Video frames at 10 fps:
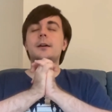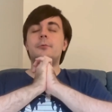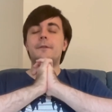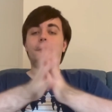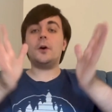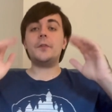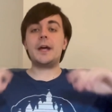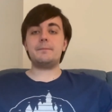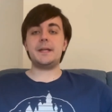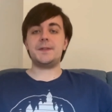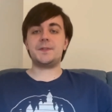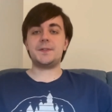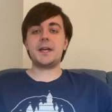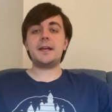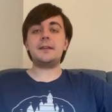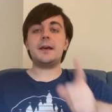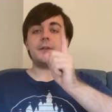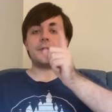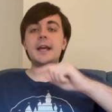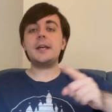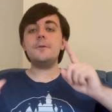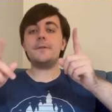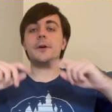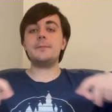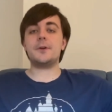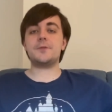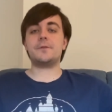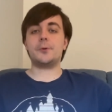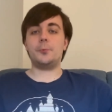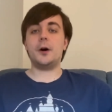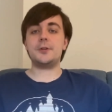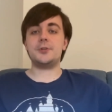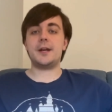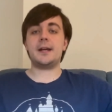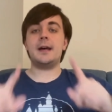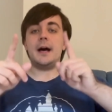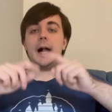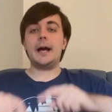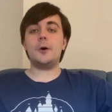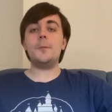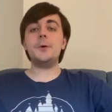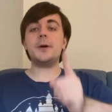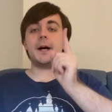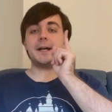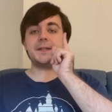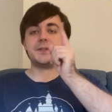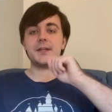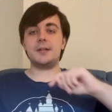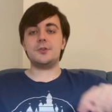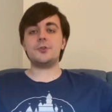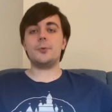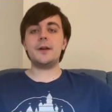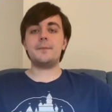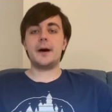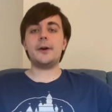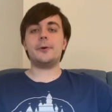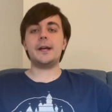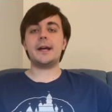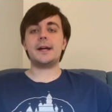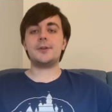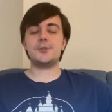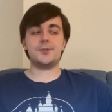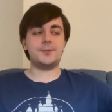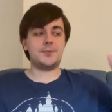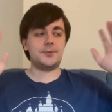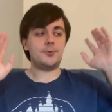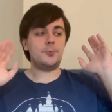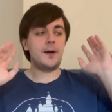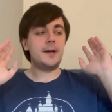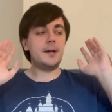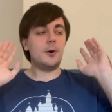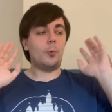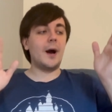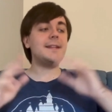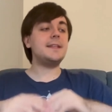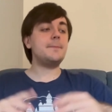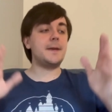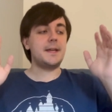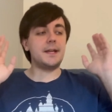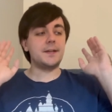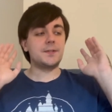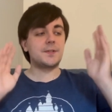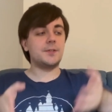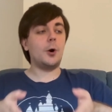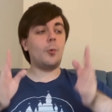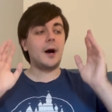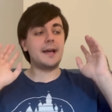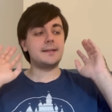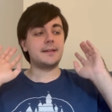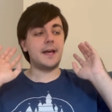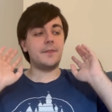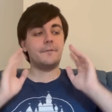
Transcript: with all that being said, thank you very much for watching. I hope you guys enjoyed my reaction to YTP, Snow White, and the